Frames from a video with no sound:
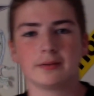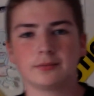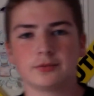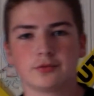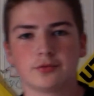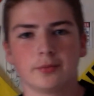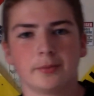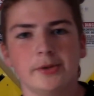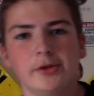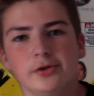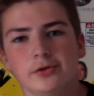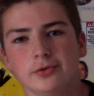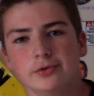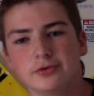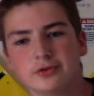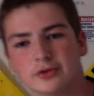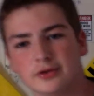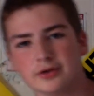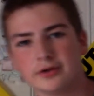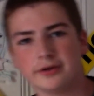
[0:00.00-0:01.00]
comes from a
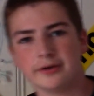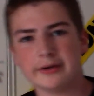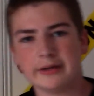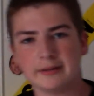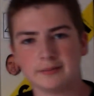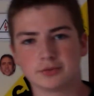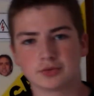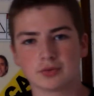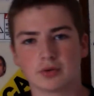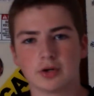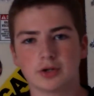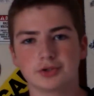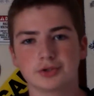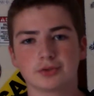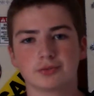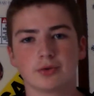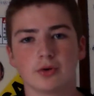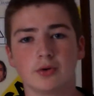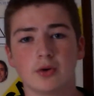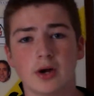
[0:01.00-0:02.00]
user named Roger
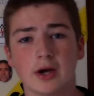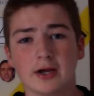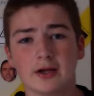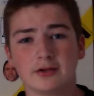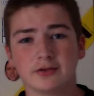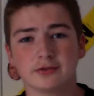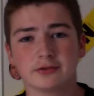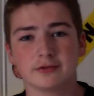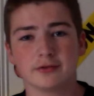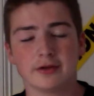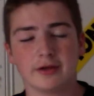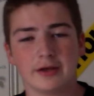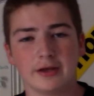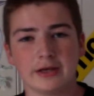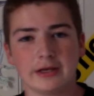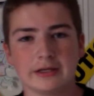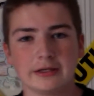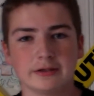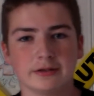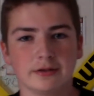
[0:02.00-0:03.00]
Rojas,
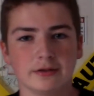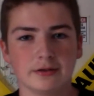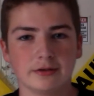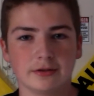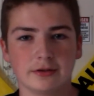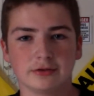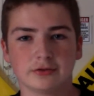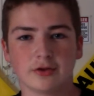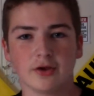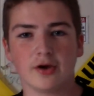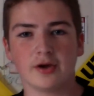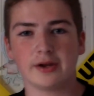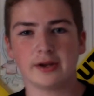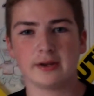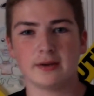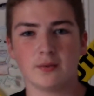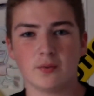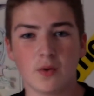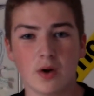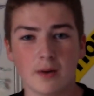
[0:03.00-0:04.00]
and this got
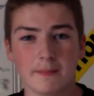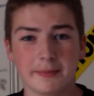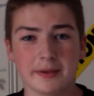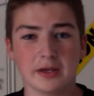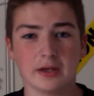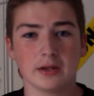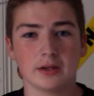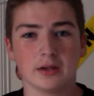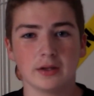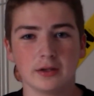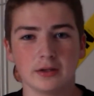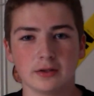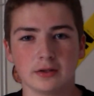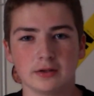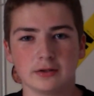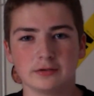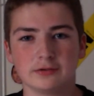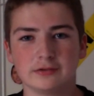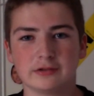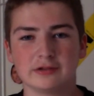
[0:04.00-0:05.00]
a whopping
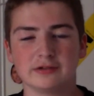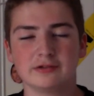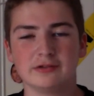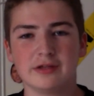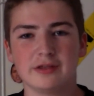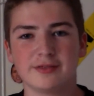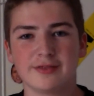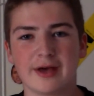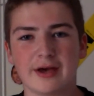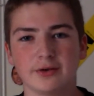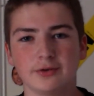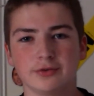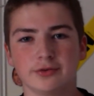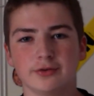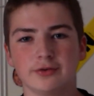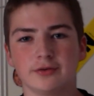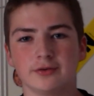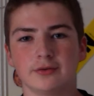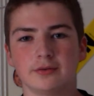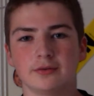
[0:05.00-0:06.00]

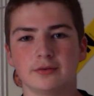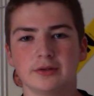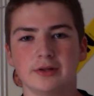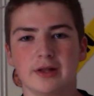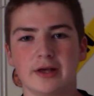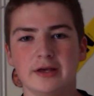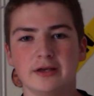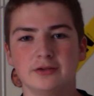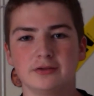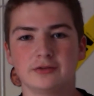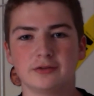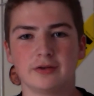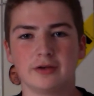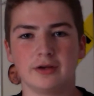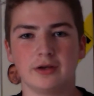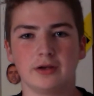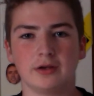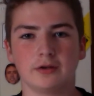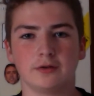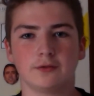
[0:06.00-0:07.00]
60,000 likes
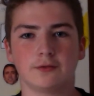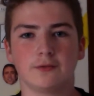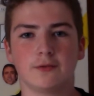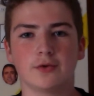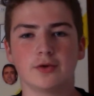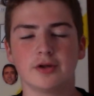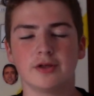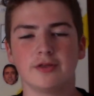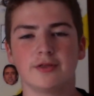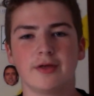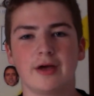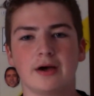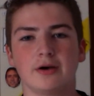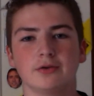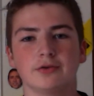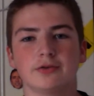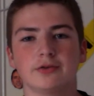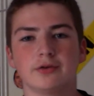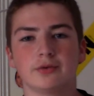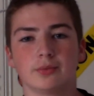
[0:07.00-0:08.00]
and
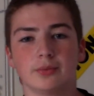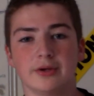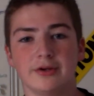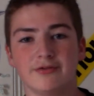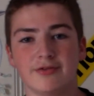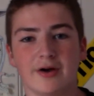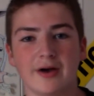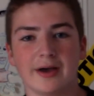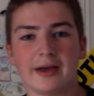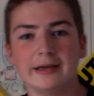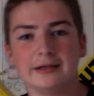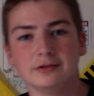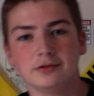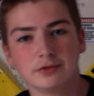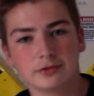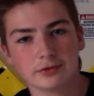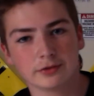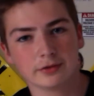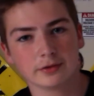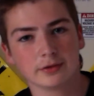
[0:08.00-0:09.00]
40,000
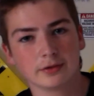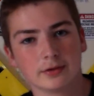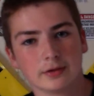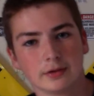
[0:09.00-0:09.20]
revines.